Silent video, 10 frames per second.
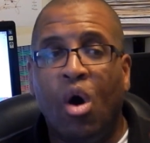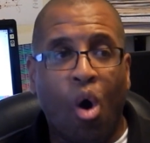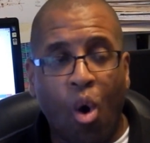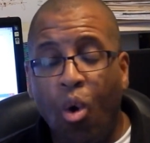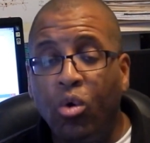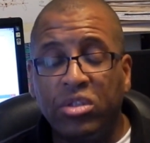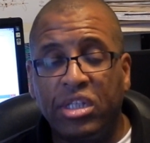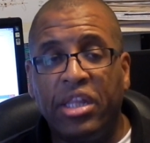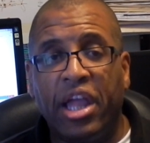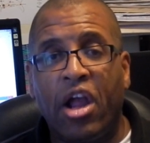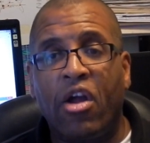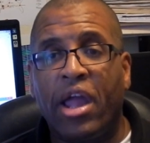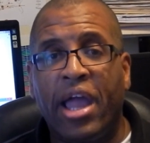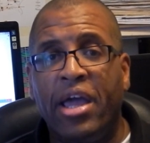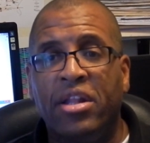holes in
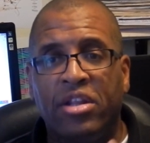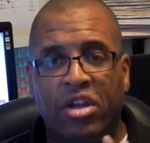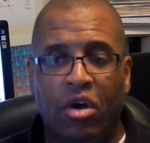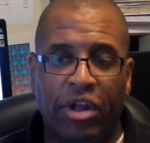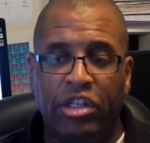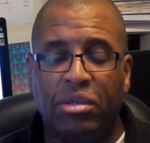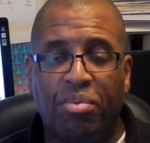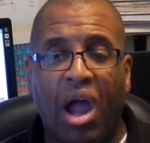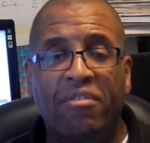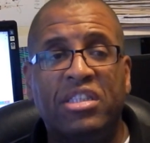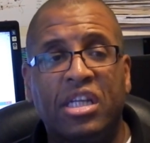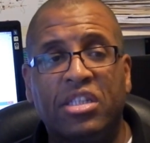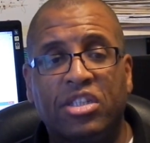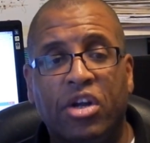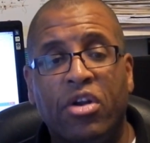there and, here's a privacy
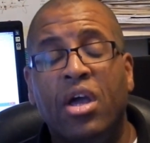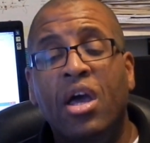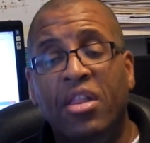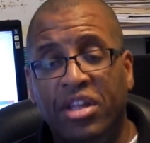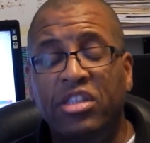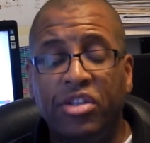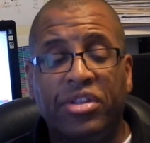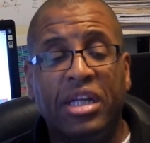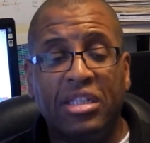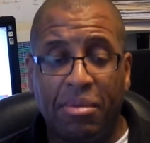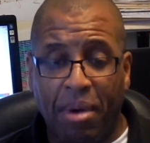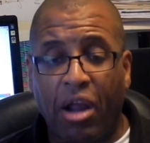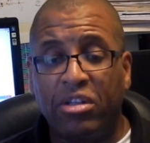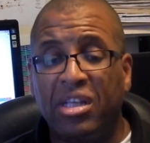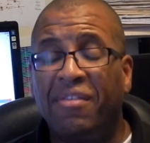concern. These are things that
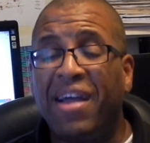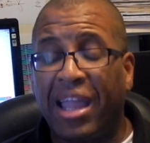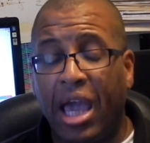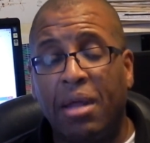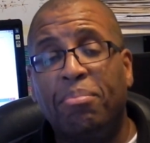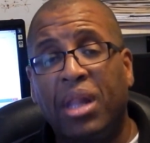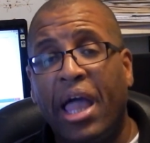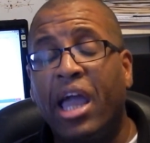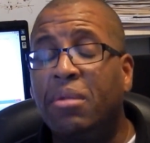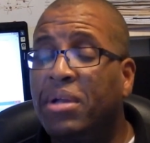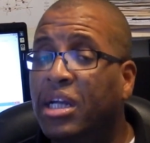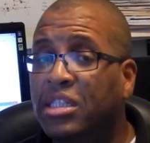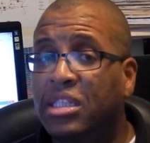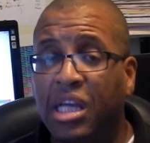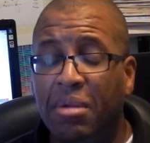Microsoft had kind of planned
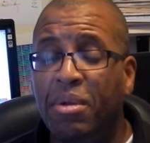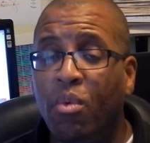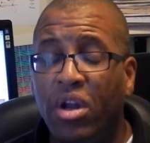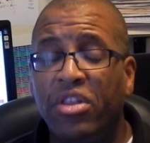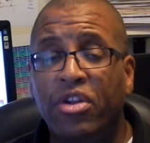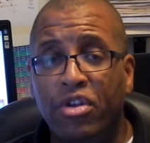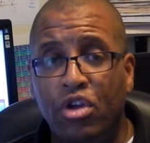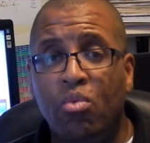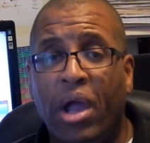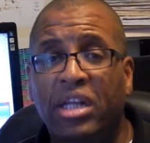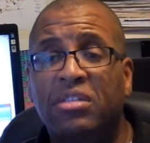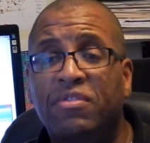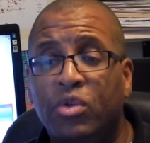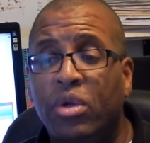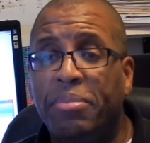because it's going to be one of their new ways
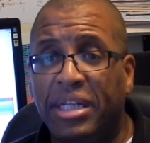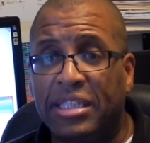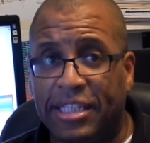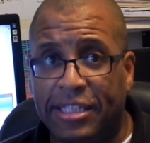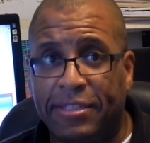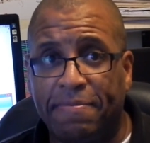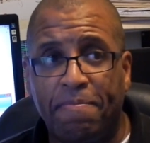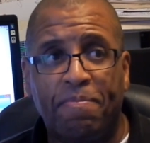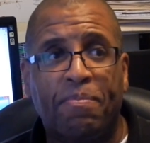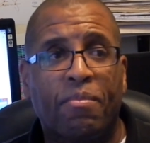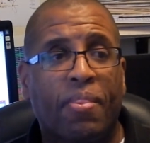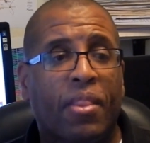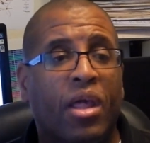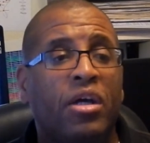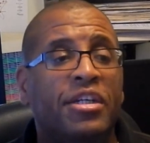of doing business.
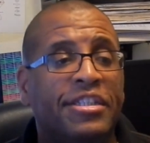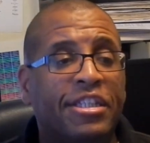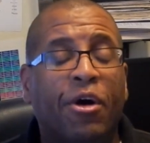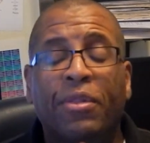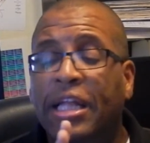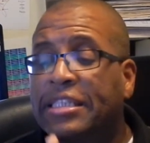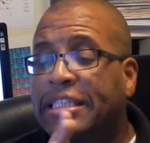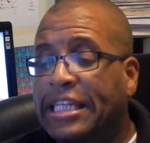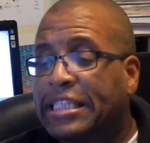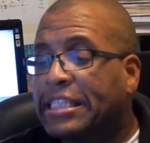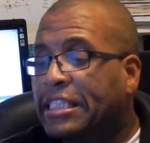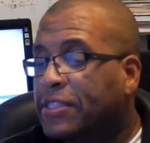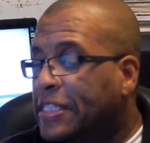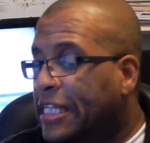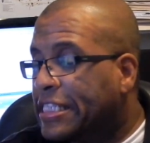So let's get
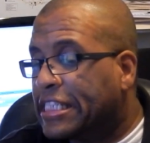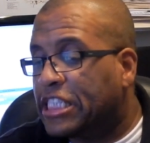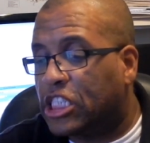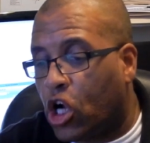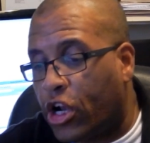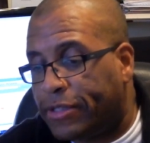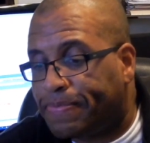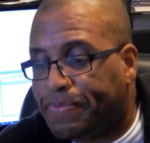started.